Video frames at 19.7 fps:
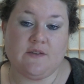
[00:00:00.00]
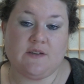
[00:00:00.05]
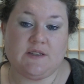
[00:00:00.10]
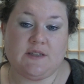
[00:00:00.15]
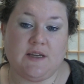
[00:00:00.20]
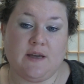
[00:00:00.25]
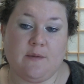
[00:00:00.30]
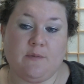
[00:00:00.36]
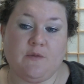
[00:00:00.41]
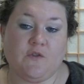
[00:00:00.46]
a
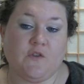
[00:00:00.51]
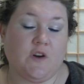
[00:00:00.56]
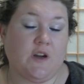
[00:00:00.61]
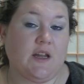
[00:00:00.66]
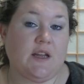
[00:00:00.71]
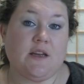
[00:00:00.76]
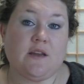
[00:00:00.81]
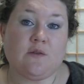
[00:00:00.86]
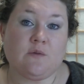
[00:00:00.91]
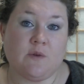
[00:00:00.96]
tip for
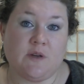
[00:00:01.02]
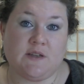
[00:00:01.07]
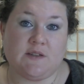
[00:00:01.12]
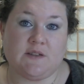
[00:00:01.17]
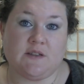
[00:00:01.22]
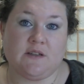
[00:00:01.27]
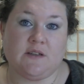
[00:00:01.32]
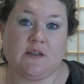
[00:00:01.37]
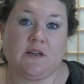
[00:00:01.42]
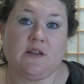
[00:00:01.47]
any
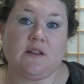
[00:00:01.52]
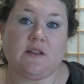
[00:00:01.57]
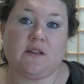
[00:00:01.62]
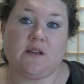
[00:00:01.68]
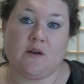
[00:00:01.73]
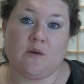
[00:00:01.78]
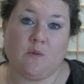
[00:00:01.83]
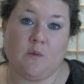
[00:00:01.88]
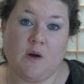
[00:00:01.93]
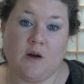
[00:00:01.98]
reason,
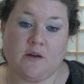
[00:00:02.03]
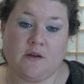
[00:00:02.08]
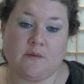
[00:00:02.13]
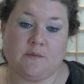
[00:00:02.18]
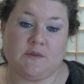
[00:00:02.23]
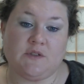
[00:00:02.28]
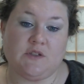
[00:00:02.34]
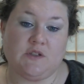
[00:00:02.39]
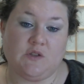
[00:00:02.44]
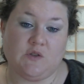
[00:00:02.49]
they're welcome
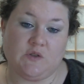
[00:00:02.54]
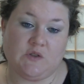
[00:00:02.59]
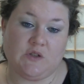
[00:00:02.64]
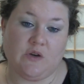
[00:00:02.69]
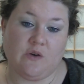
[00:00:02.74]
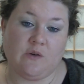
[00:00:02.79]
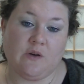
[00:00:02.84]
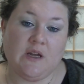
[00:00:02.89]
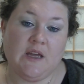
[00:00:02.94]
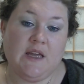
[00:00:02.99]
to do
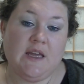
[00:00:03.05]
so.